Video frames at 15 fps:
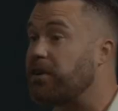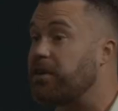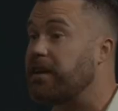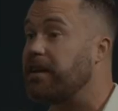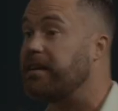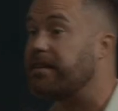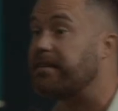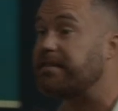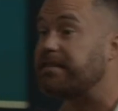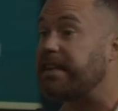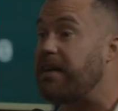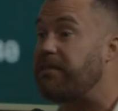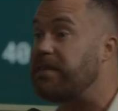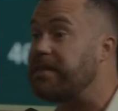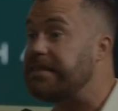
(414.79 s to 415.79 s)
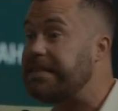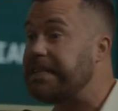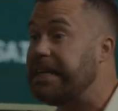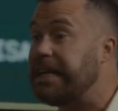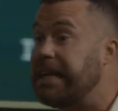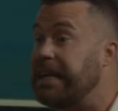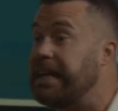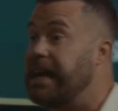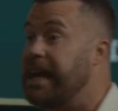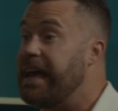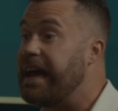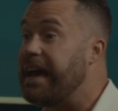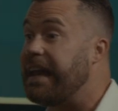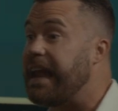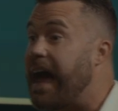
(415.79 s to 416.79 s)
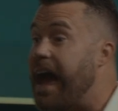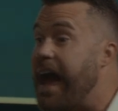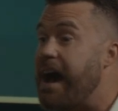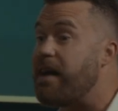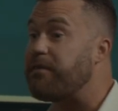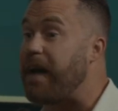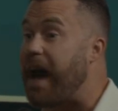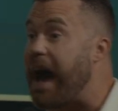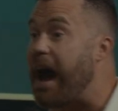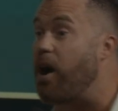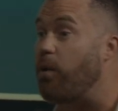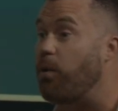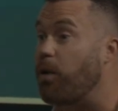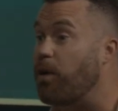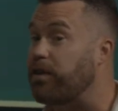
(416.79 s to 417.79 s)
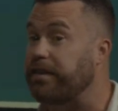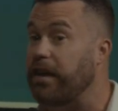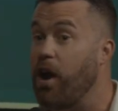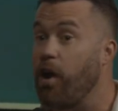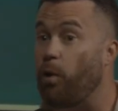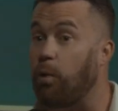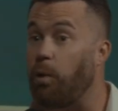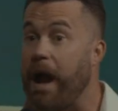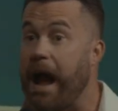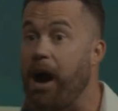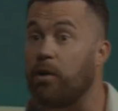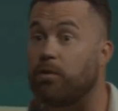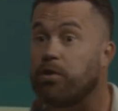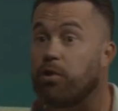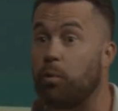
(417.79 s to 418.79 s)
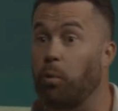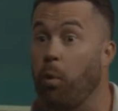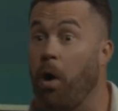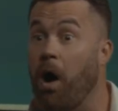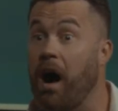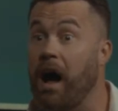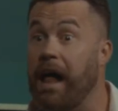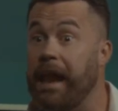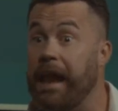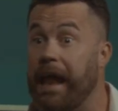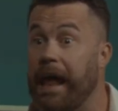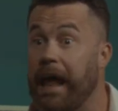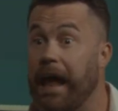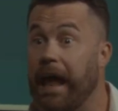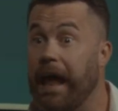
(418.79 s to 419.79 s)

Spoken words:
turned into 17 and a half hours round one.